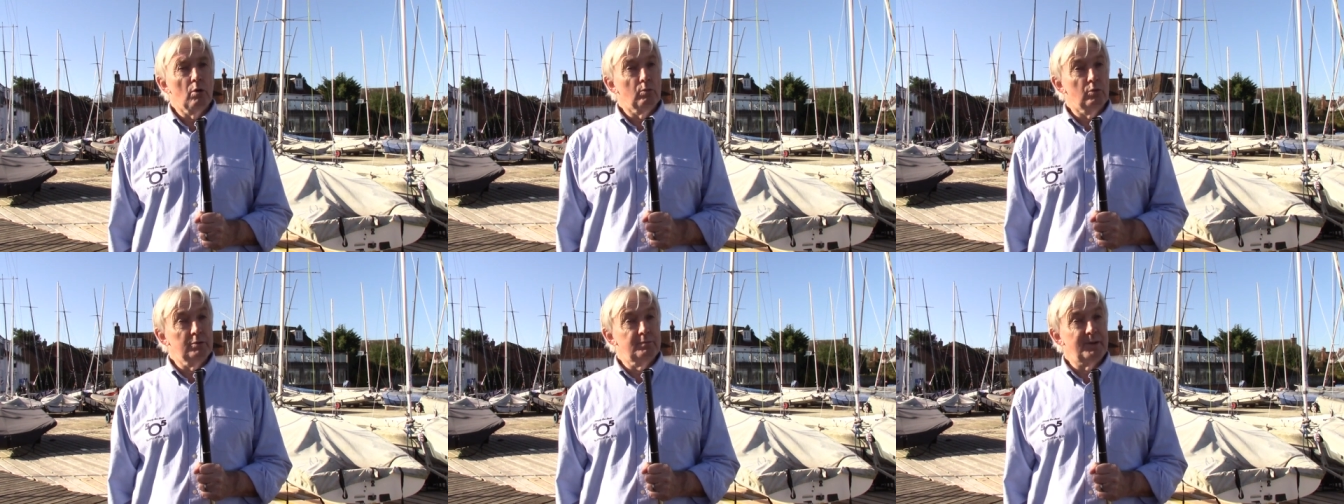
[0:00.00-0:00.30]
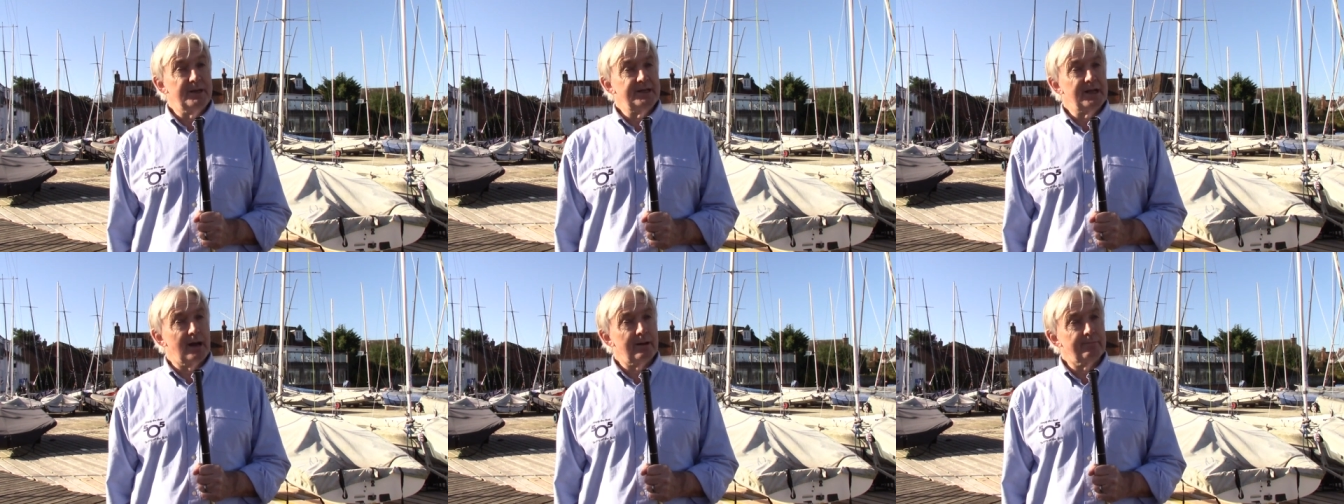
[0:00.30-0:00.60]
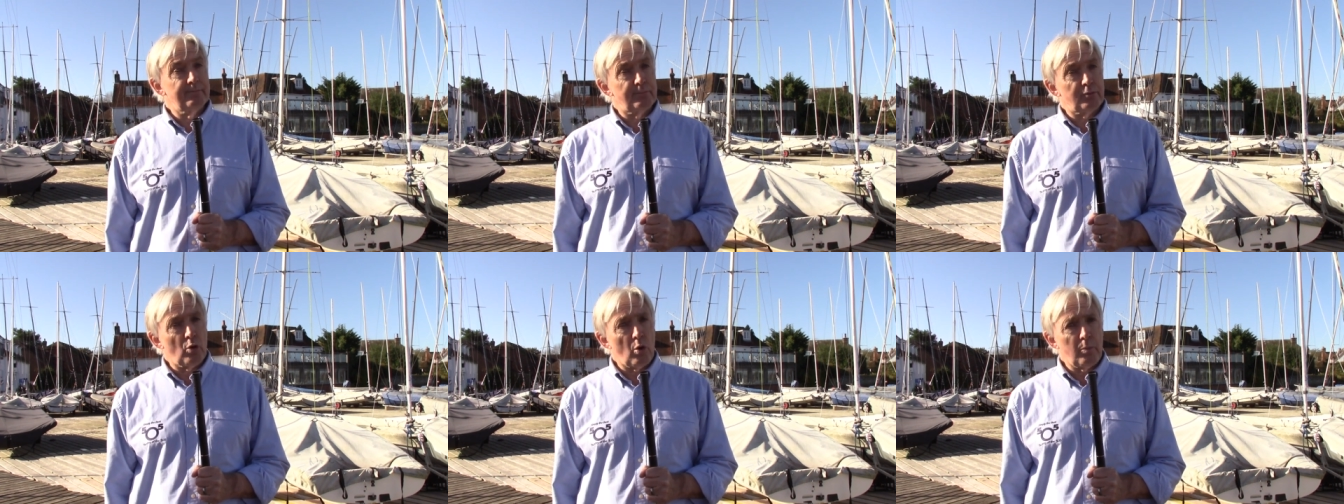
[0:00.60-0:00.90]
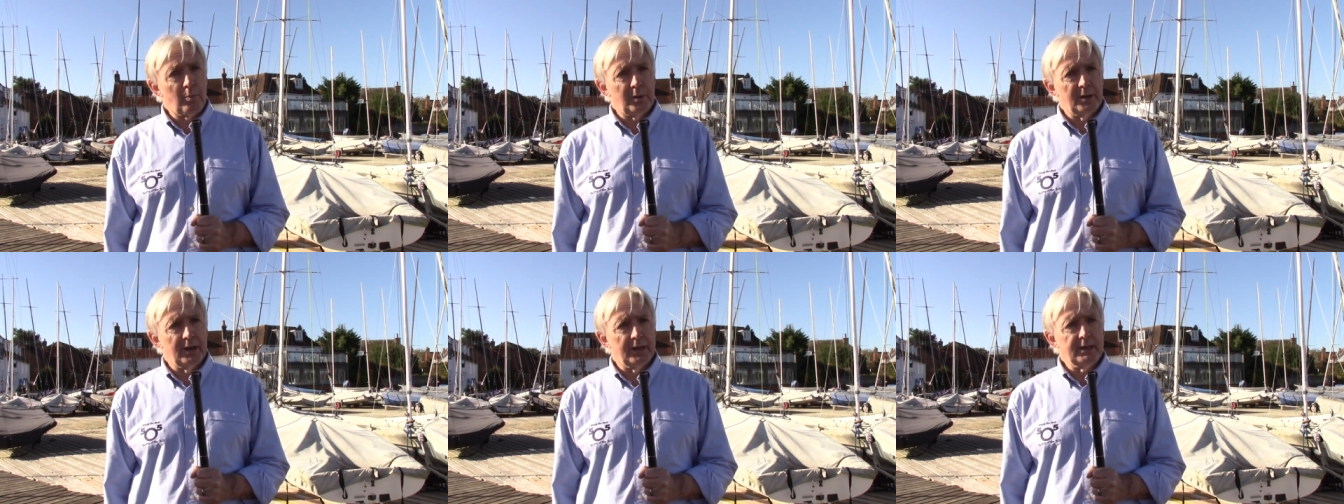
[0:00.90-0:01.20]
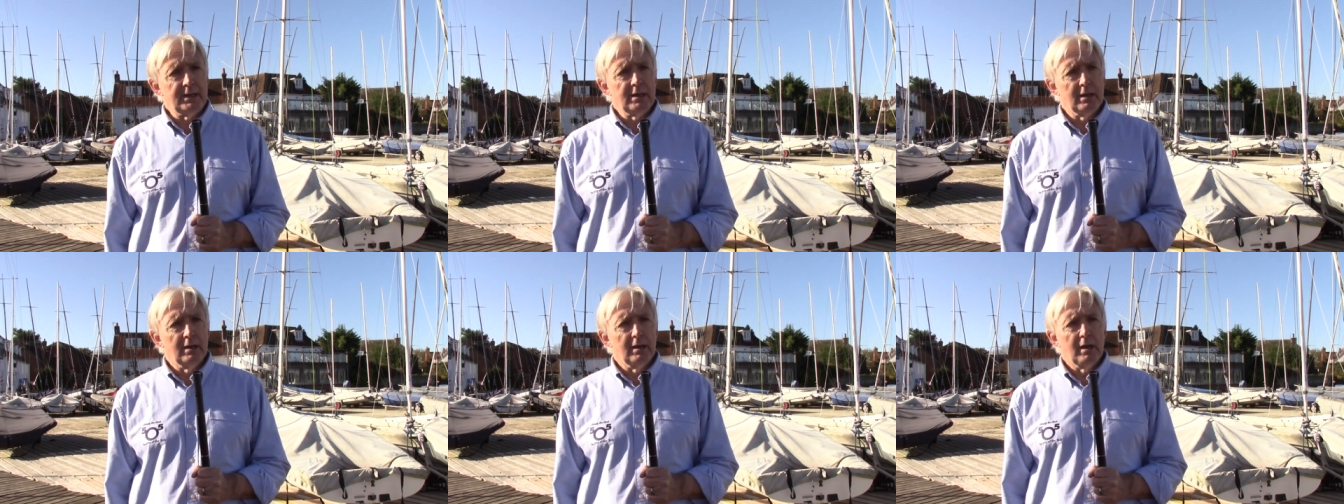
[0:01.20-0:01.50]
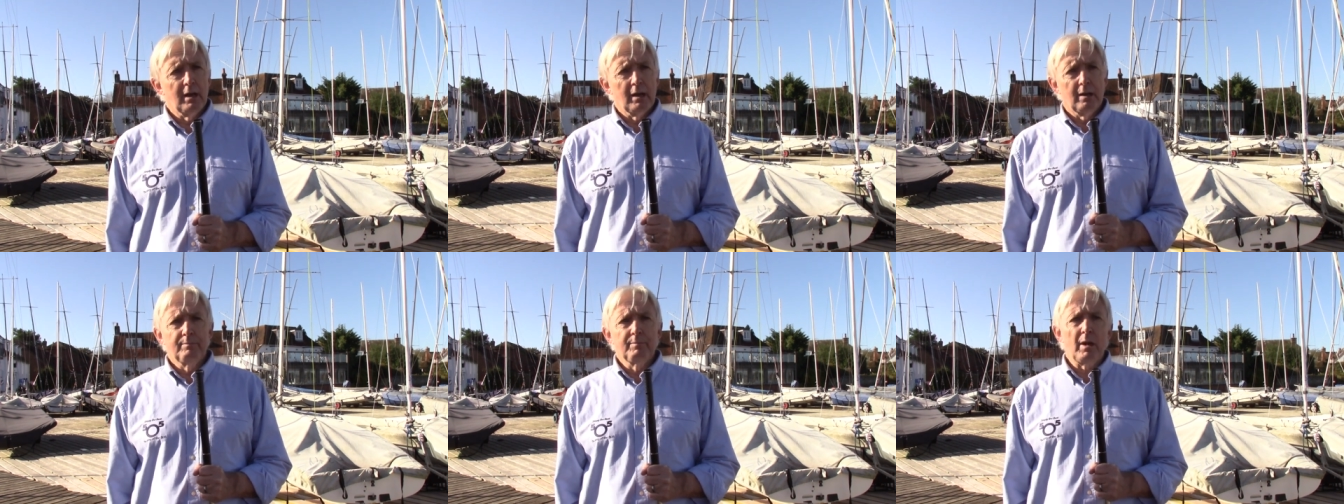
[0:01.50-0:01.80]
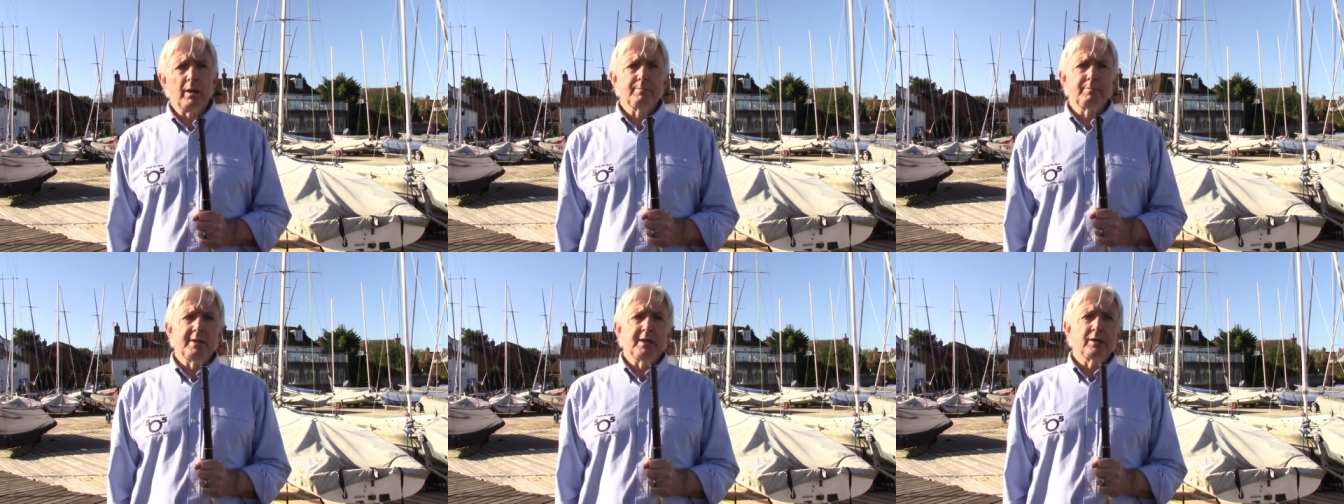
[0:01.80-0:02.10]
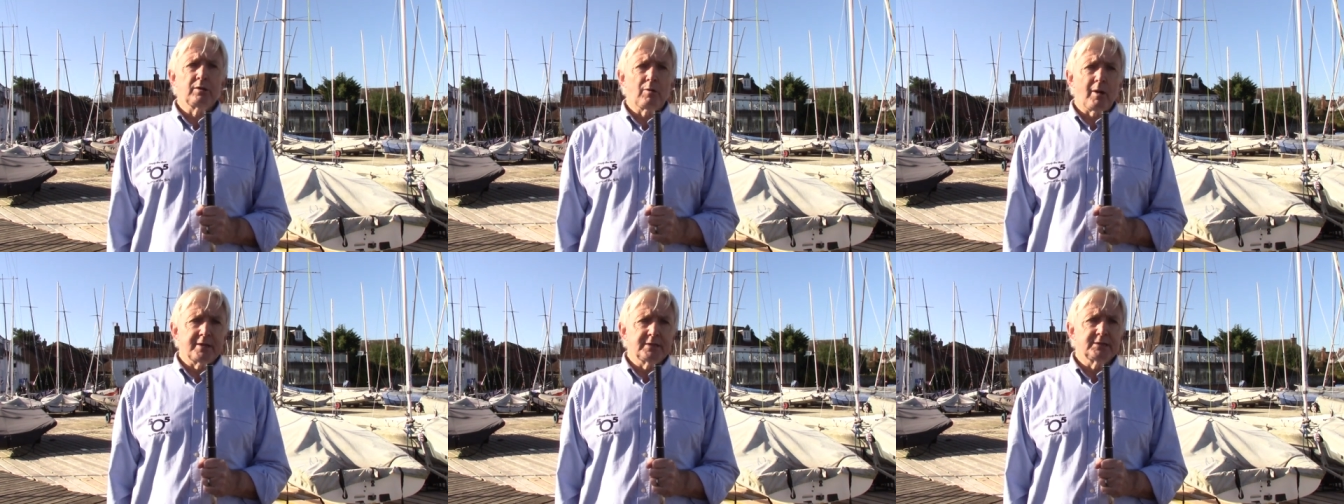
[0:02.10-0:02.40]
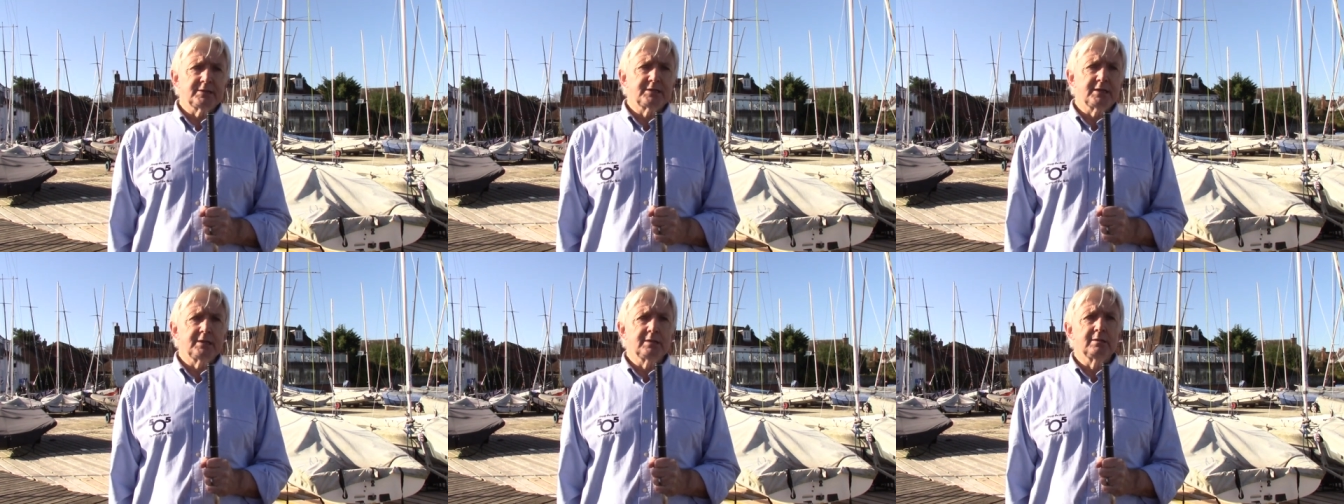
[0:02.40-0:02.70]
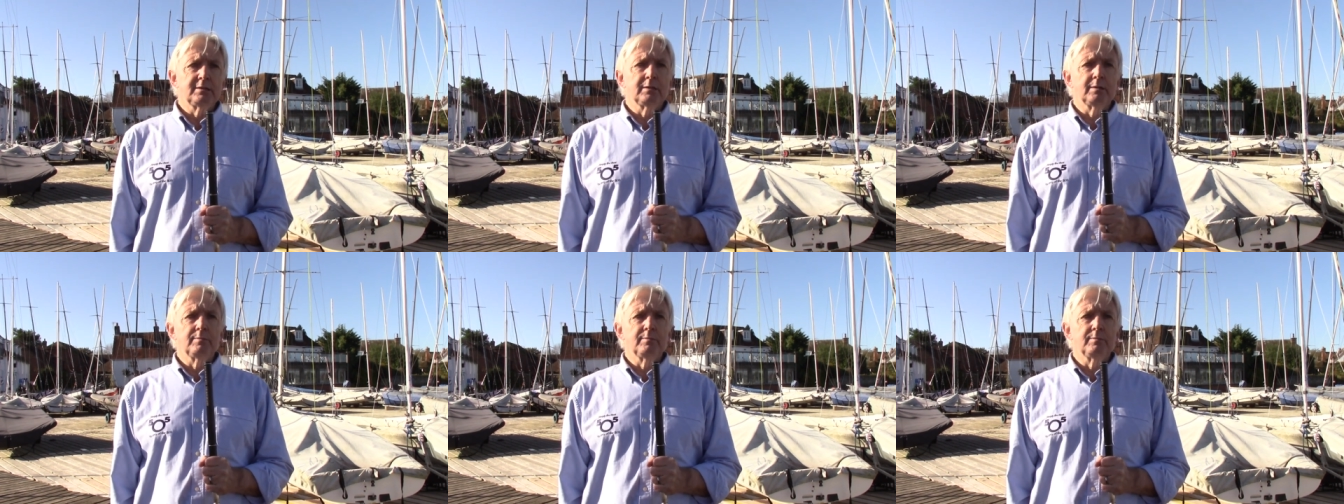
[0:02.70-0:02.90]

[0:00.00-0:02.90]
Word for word: would be done properly might be crediting